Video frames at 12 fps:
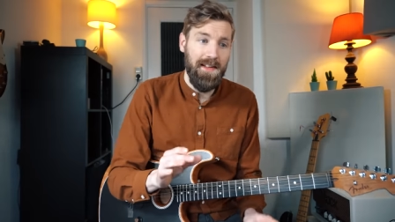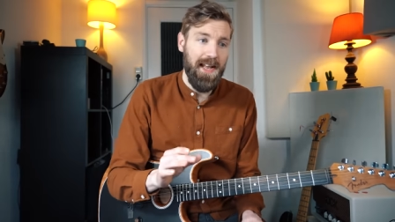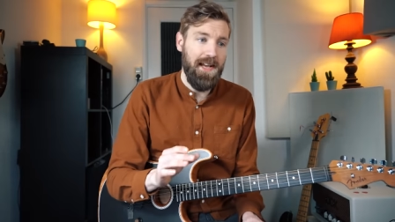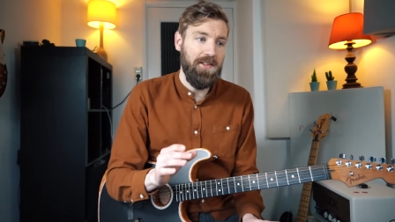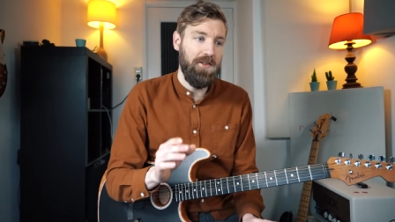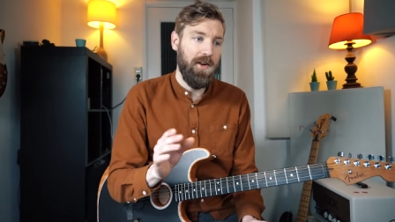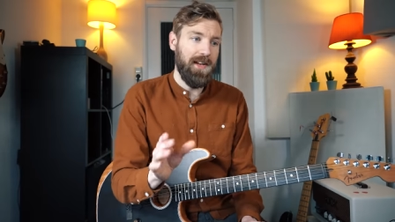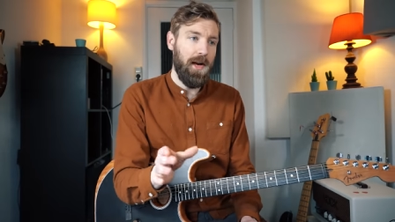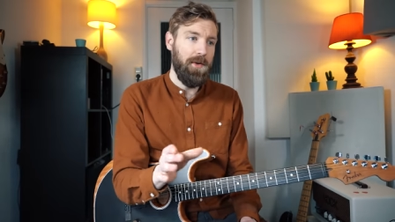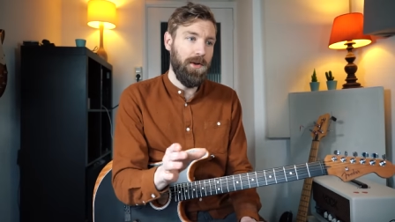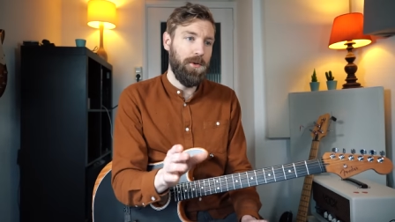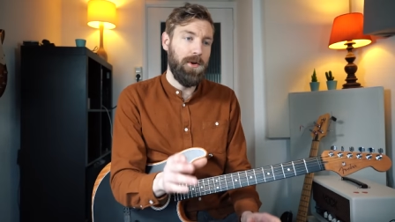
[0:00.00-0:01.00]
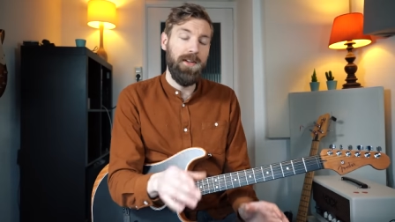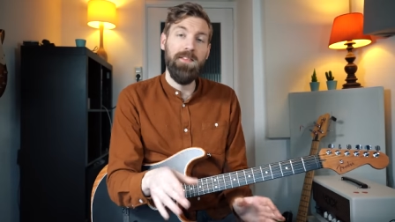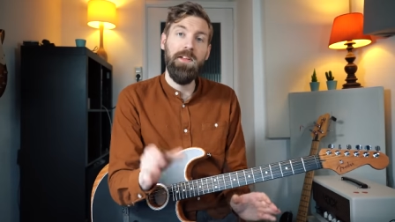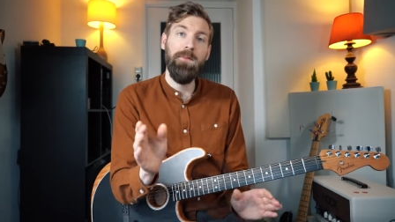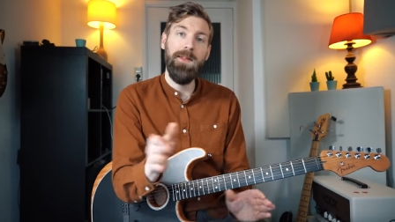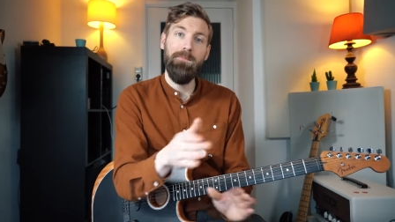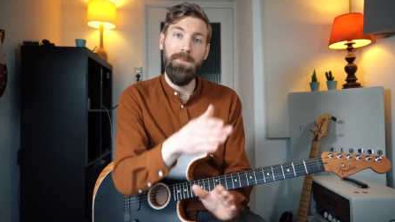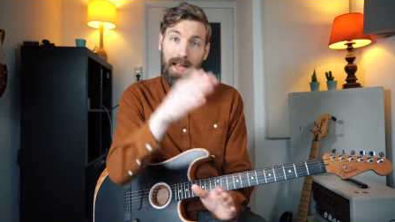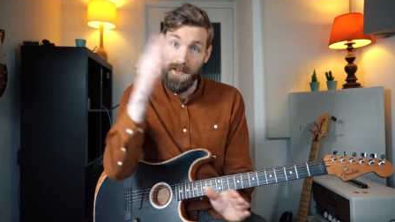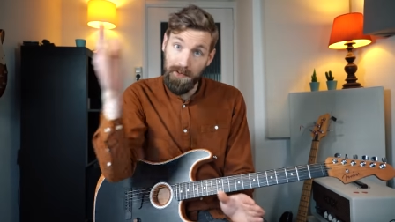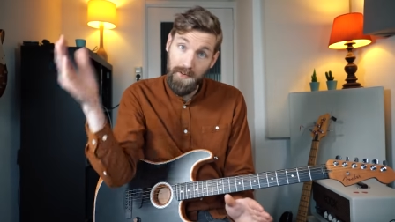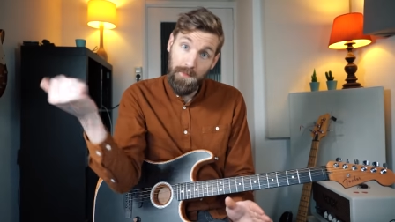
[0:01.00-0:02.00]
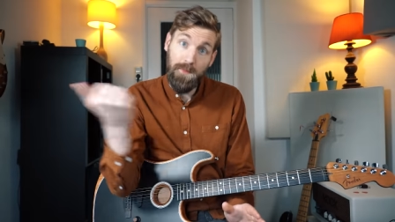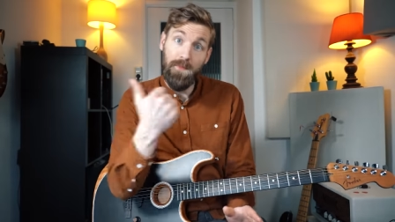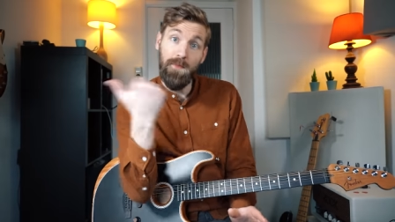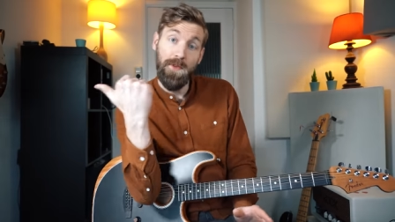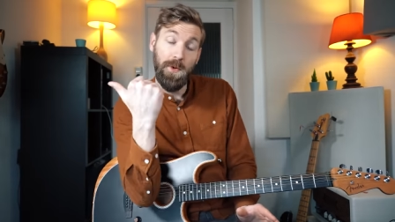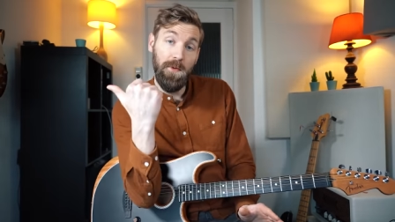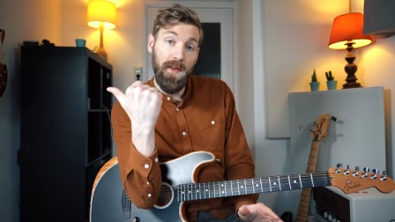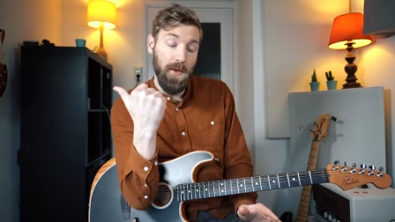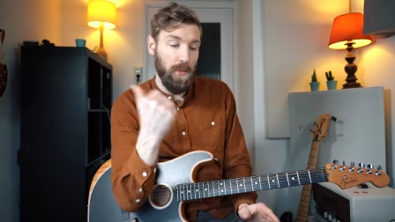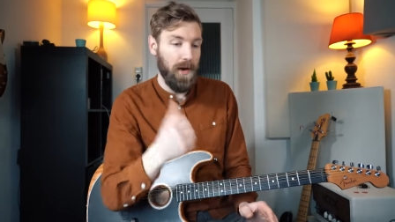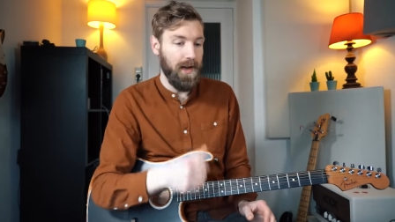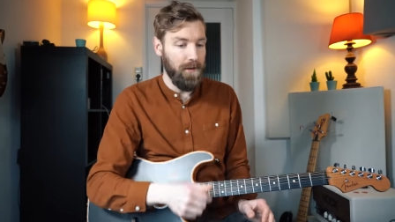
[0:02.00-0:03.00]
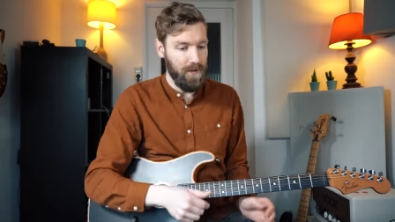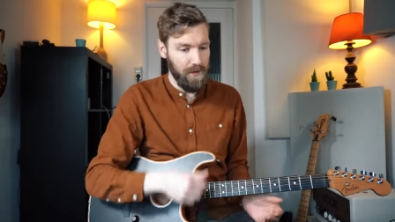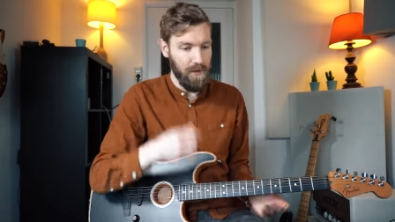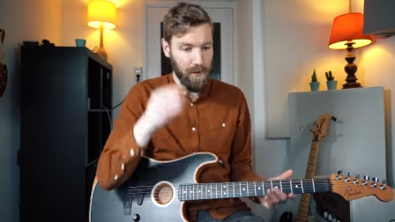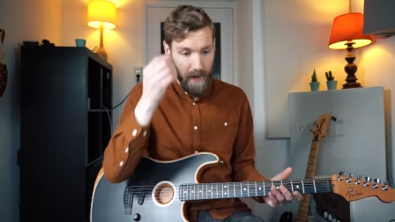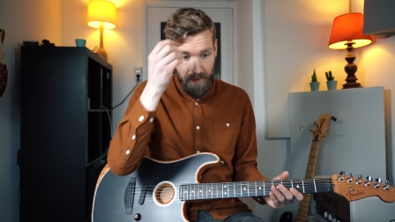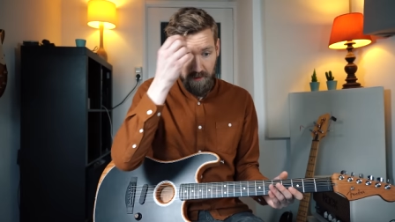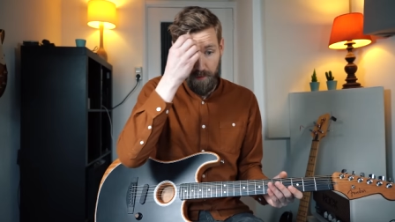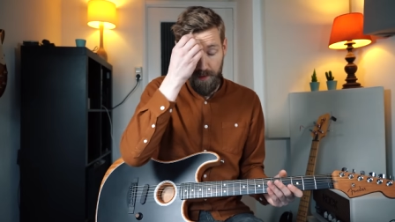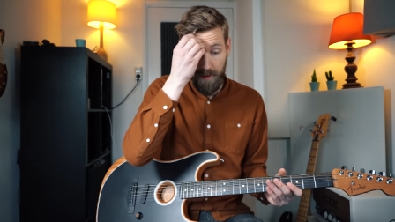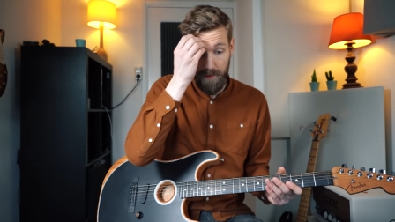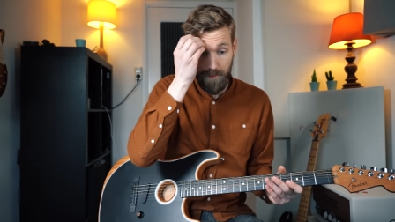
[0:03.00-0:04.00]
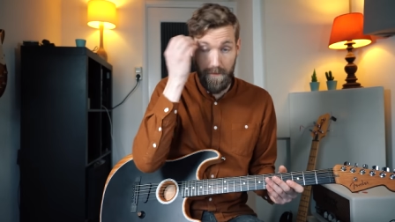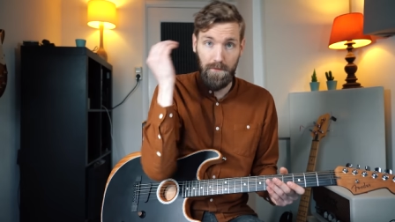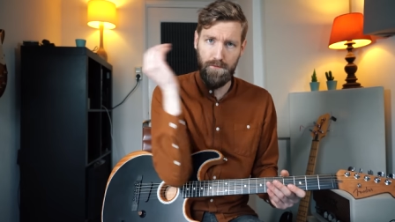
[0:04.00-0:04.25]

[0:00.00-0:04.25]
last track I record is a little bit bent to that way, to the right speaker.